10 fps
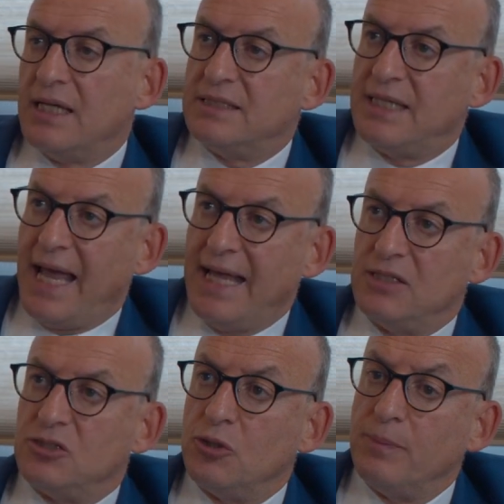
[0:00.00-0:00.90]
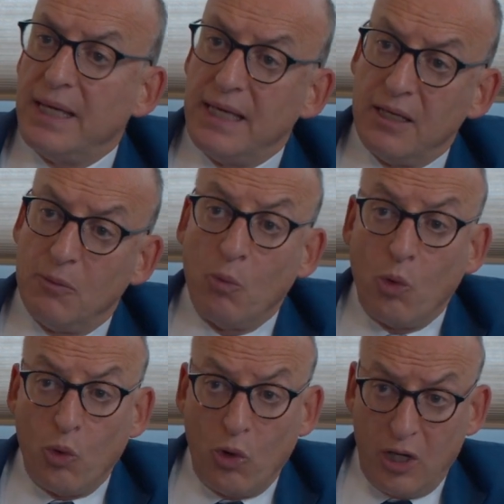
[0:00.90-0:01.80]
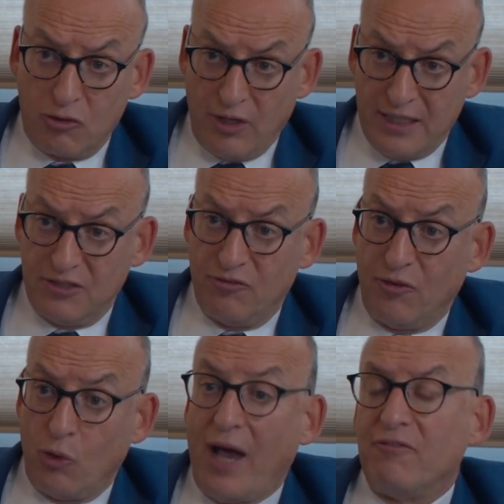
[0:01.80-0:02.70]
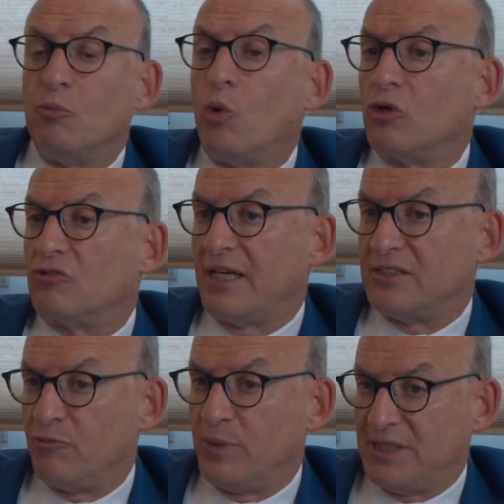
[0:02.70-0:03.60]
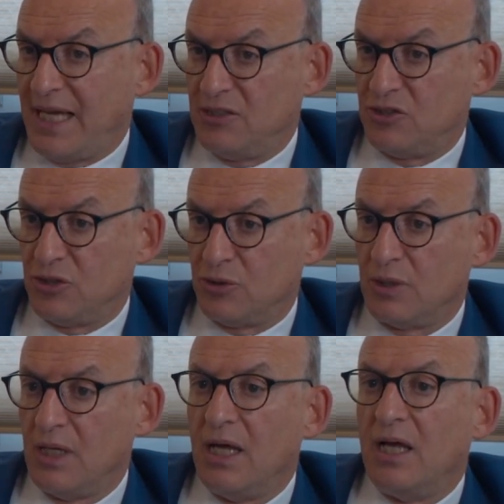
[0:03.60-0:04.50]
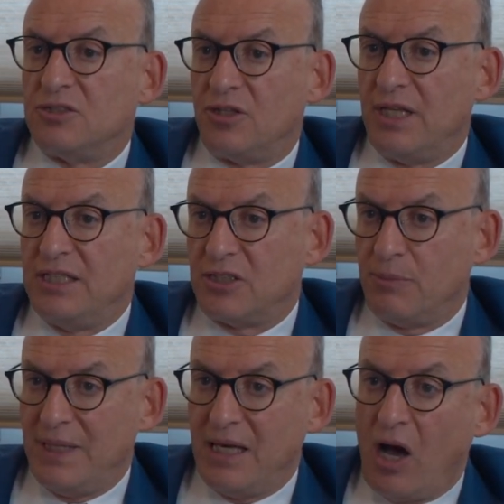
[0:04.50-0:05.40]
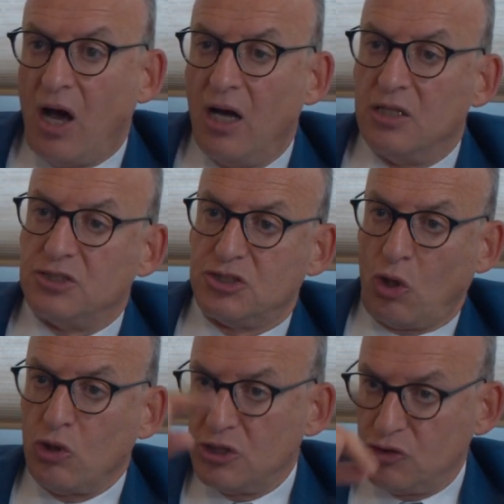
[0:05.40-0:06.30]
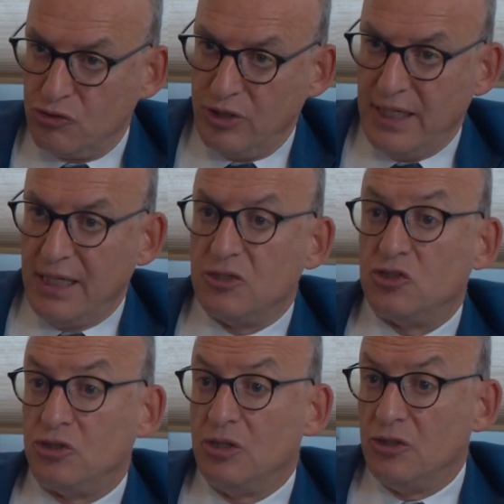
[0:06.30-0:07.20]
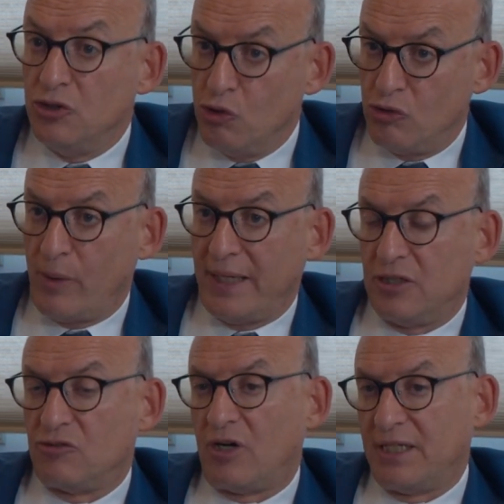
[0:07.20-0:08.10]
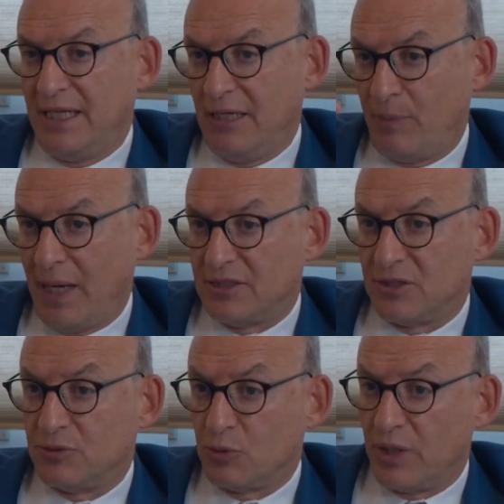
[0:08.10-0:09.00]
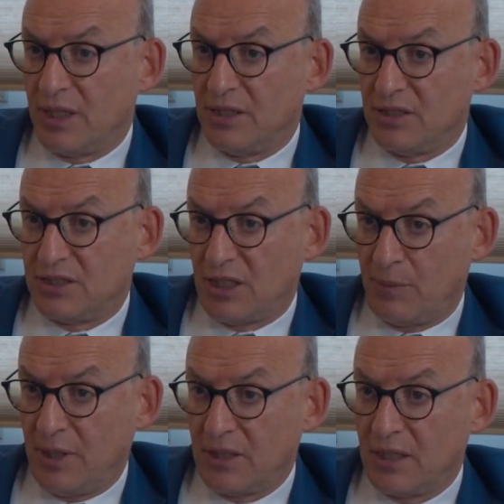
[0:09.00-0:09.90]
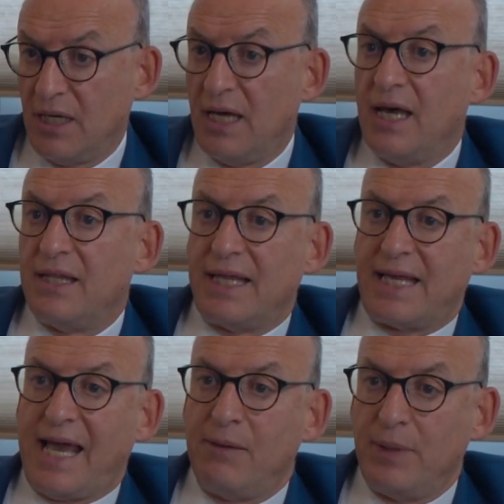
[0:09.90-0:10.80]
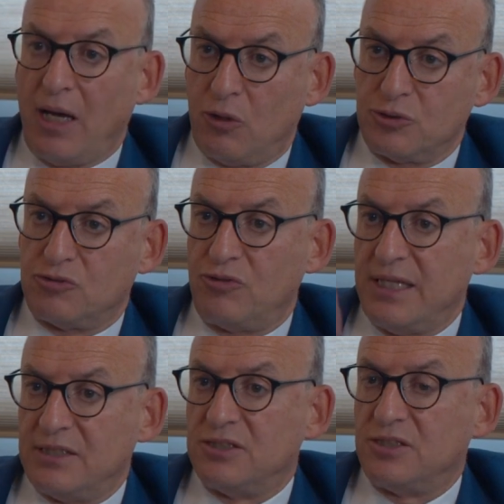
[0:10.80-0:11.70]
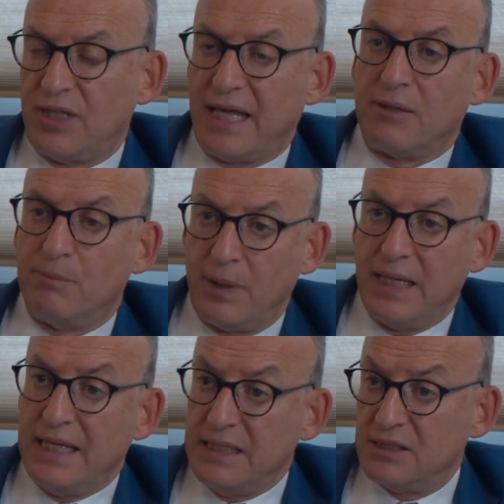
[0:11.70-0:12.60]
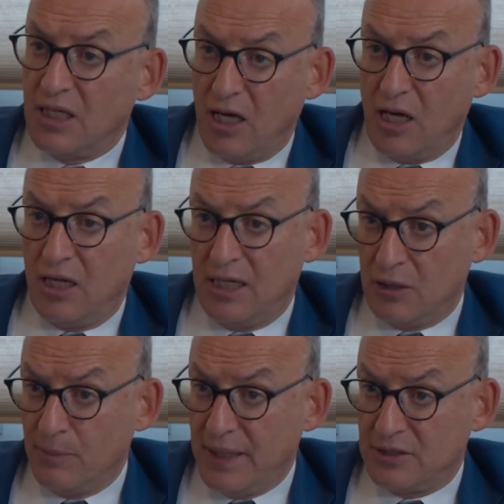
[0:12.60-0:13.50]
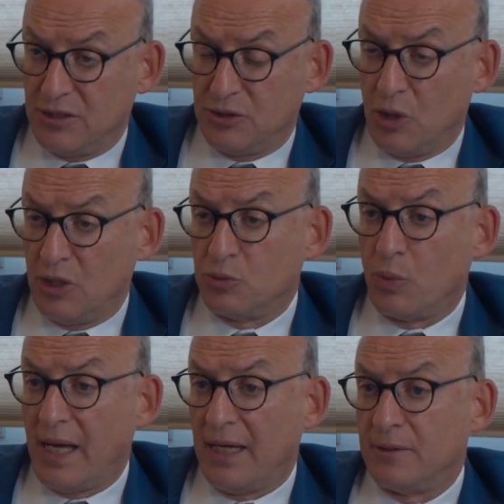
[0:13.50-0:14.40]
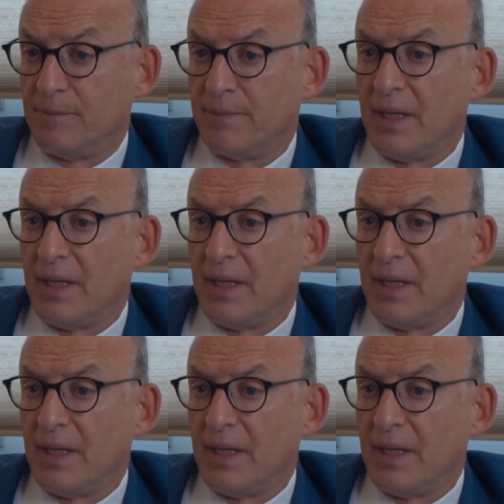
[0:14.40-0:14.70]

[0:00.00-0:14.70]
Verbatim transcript: tend to be more aggressive or have a more aggressive potential. So these can be solitary neuroendocrine neoplasms within the stomach. They can be ulcerated, so they can bleed uh, a little bit as, as well.